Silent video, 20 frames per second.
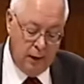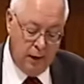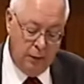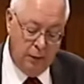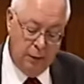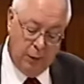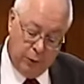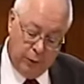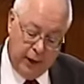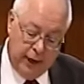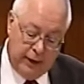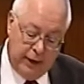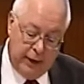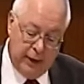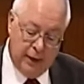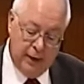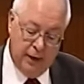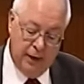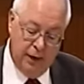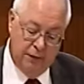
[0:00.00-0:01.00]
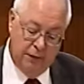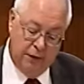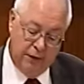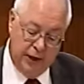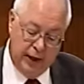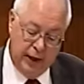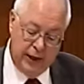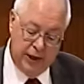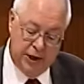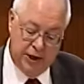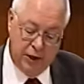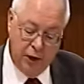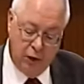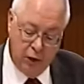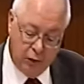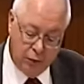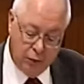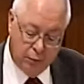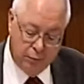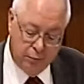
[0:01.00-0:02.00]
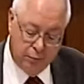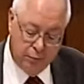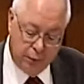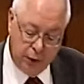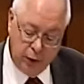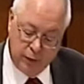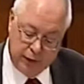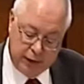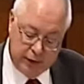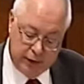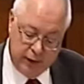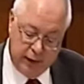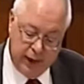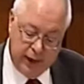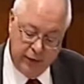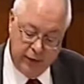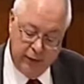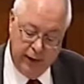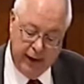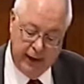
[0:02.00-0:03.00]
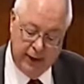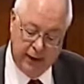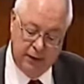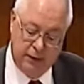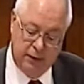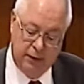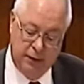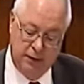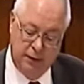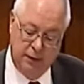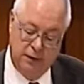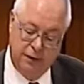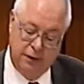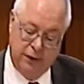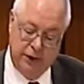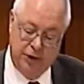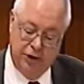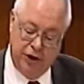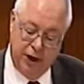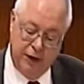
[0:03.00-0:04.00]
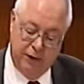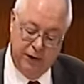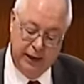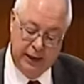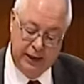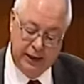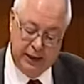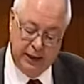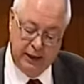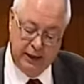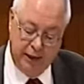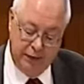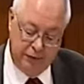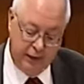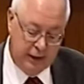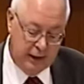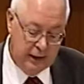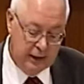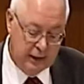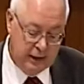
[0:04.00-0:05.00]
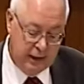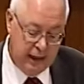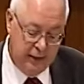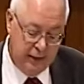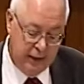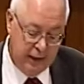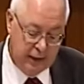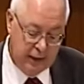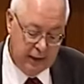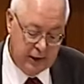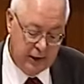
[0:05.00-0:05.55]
We already have a very strong proven track record for achieving significant savings